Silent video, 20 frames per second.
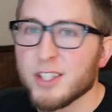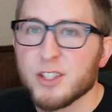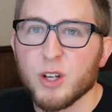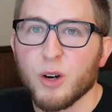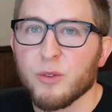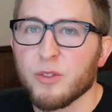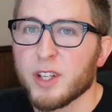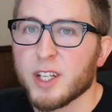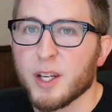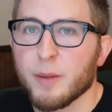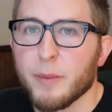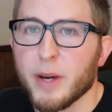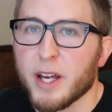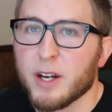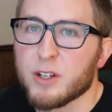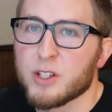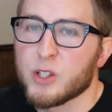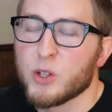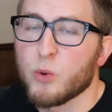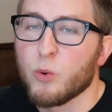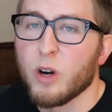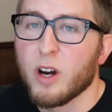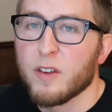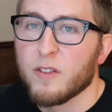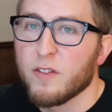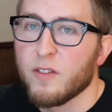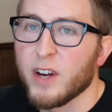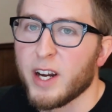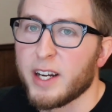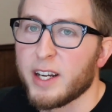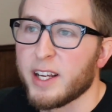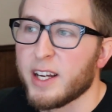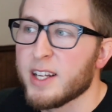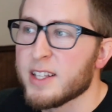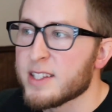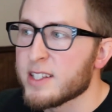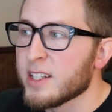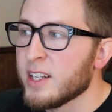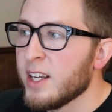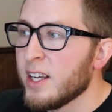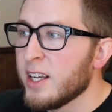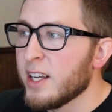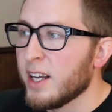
don't think it matters in quant finance.